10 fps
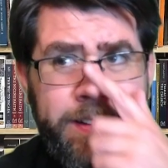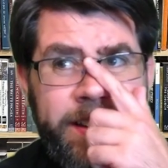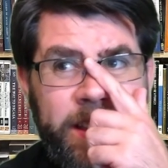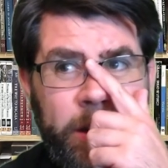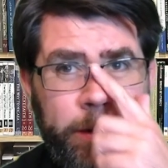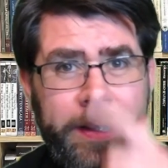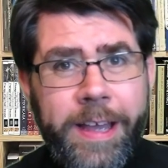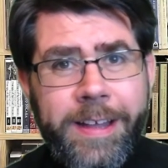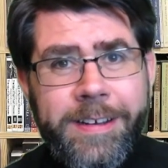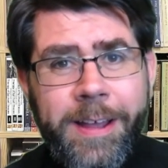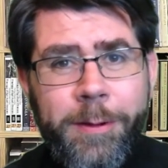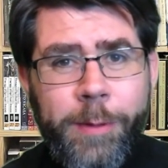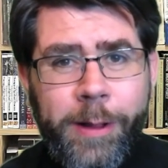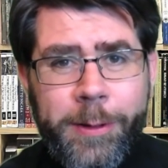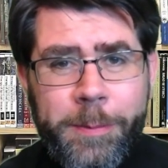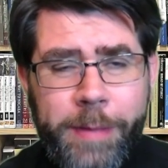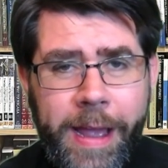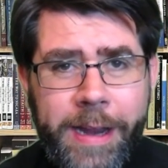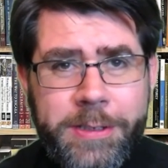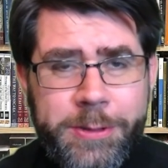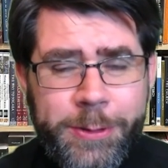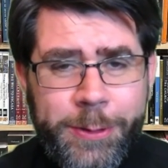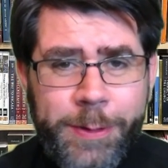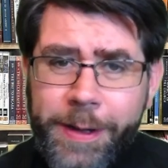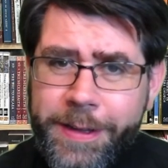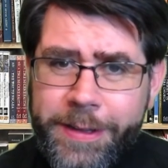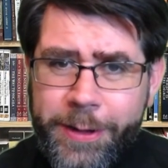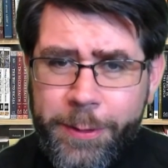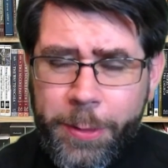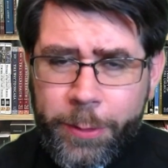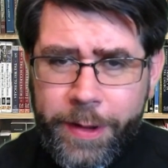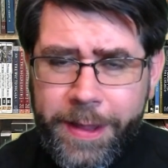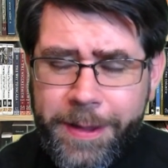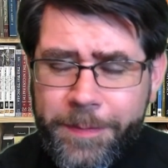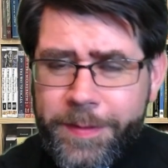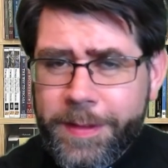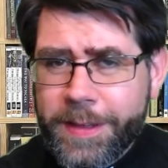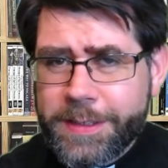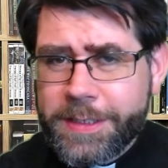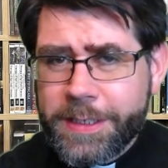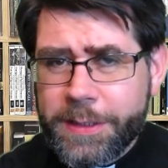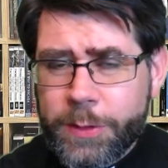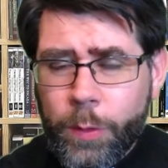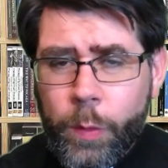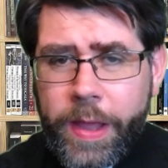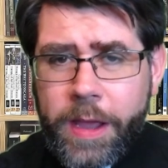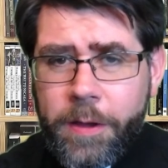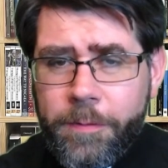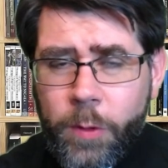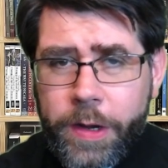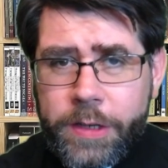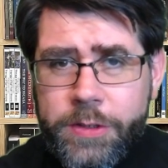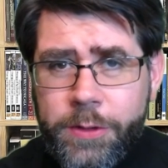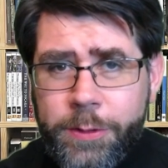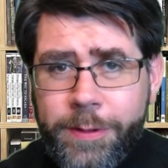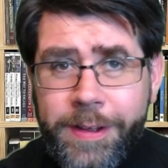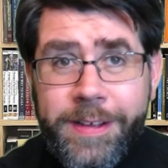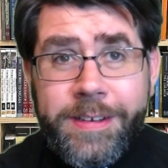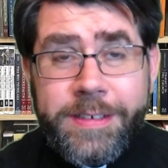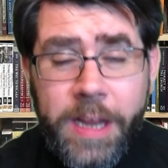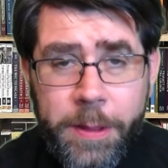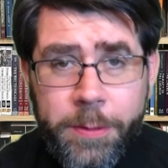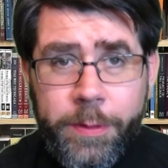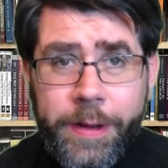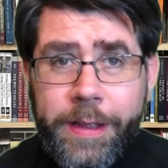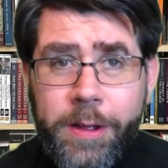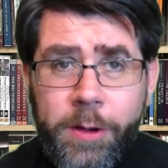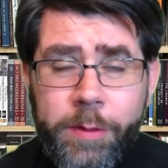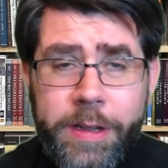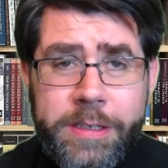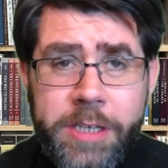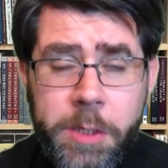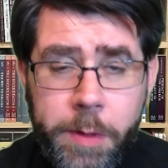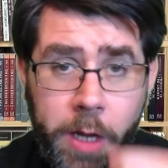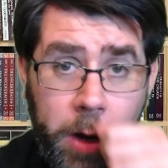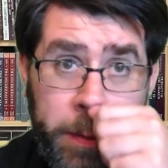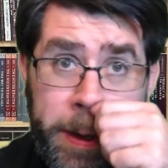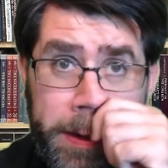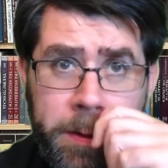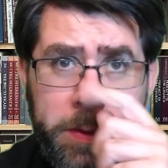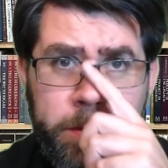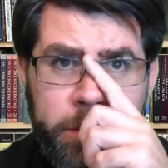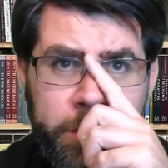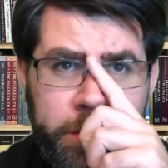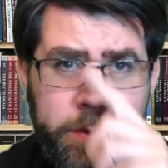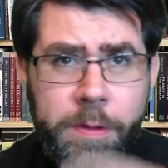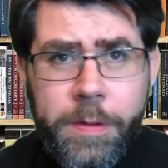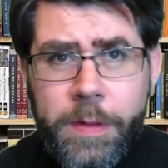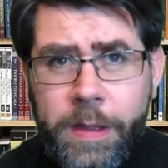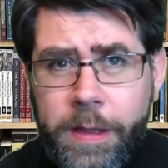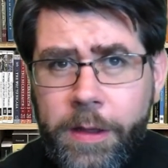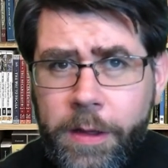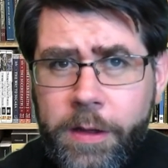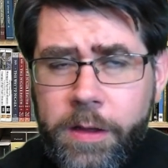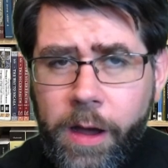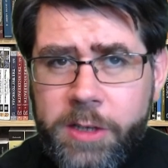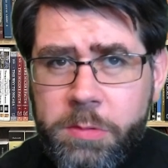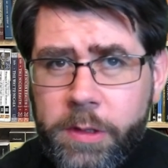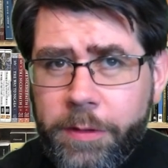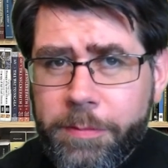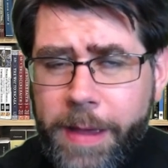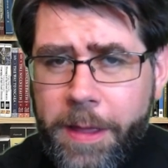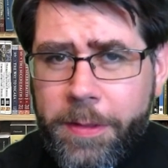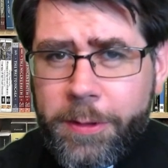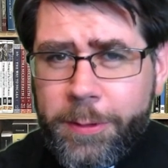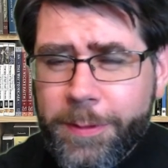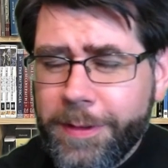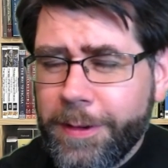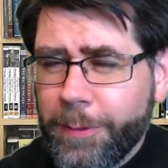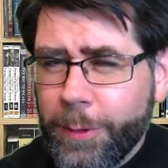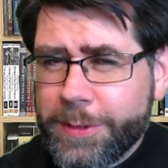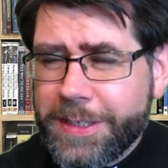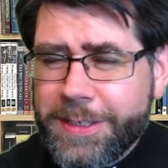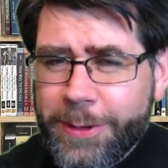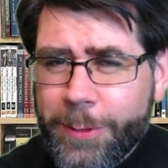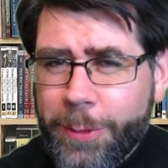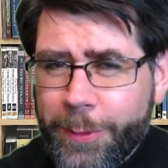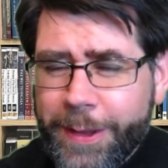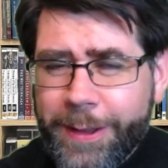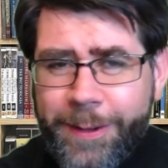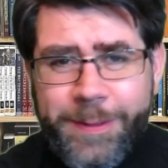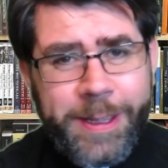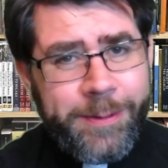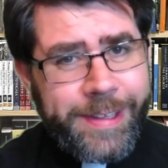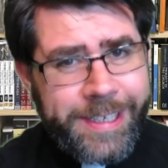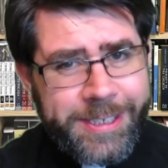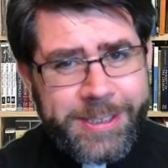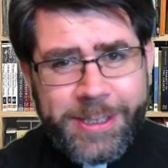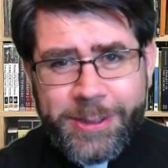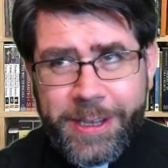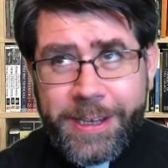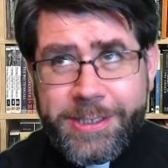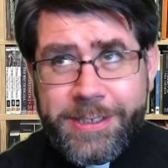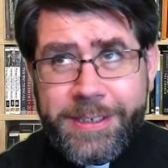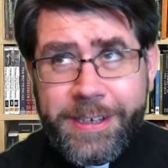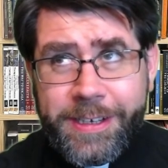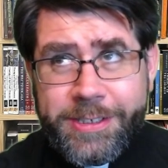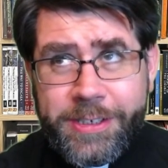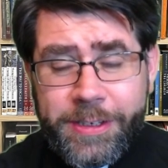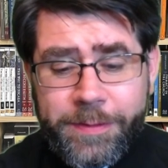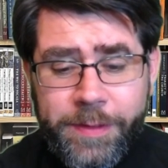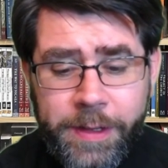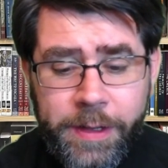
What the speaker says: Hello again, and welcome back to year 3. This is week 42, day 3. We're continuing our way through the Gospel of Matthew. And of course, it's year 3 of the Religious Education Initiative.